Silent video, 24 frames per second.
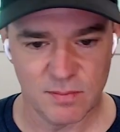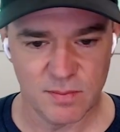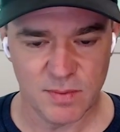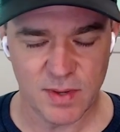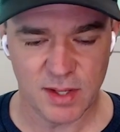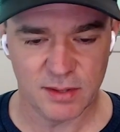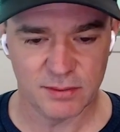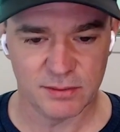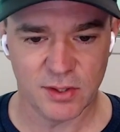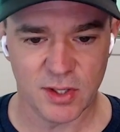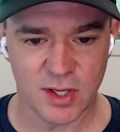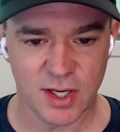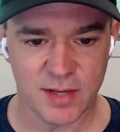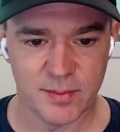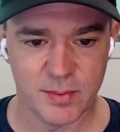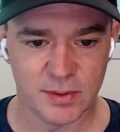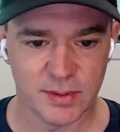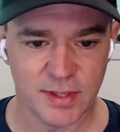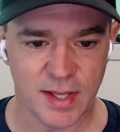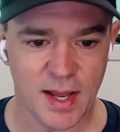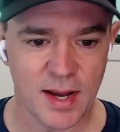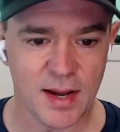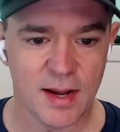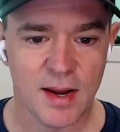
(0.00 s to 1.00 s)
I'll talk about
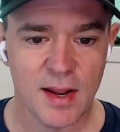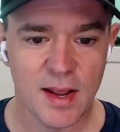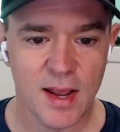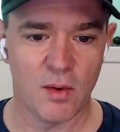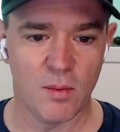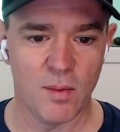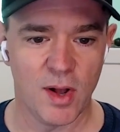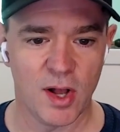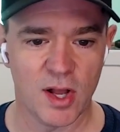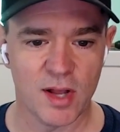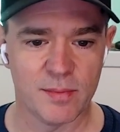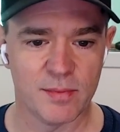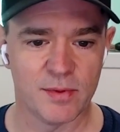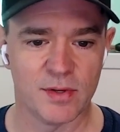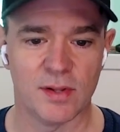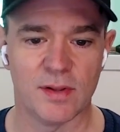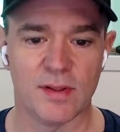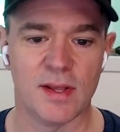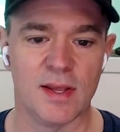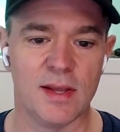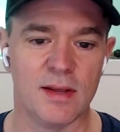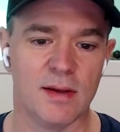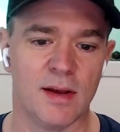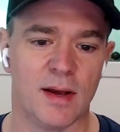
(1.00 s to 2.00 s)
that. Welcome to
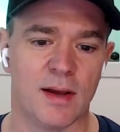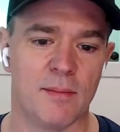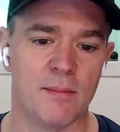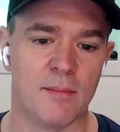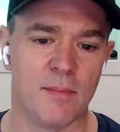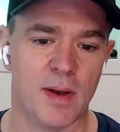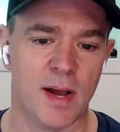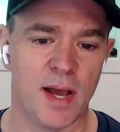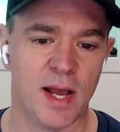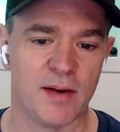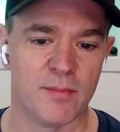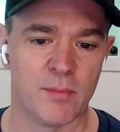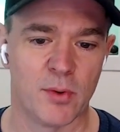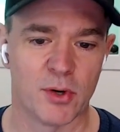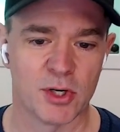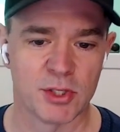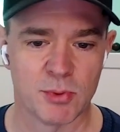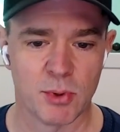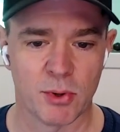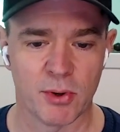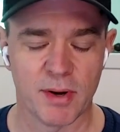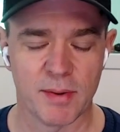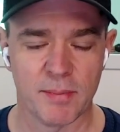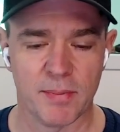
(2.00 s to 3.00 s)
the I Love Mortgage
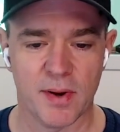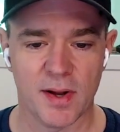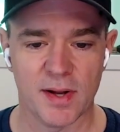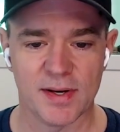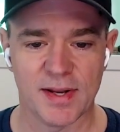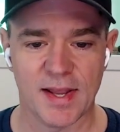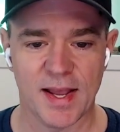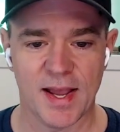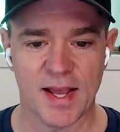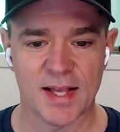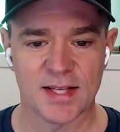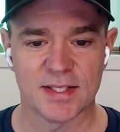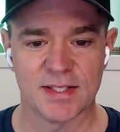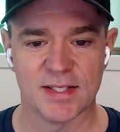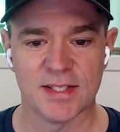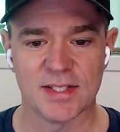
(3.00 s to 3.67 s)
Brokering podcast.